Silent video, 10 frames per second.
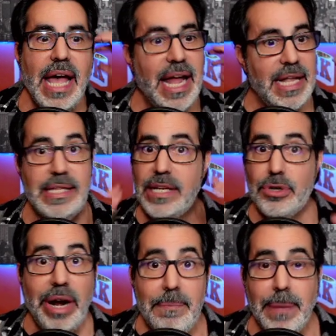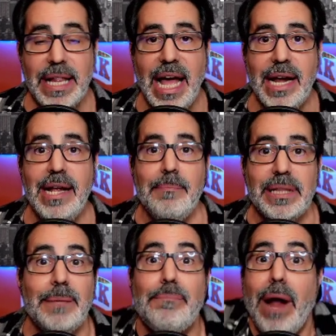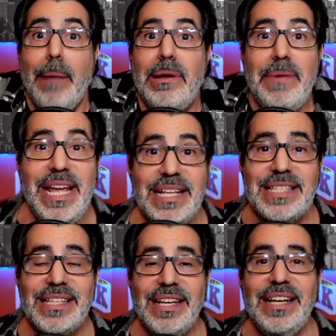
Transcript: And he did great by that. But the problem is,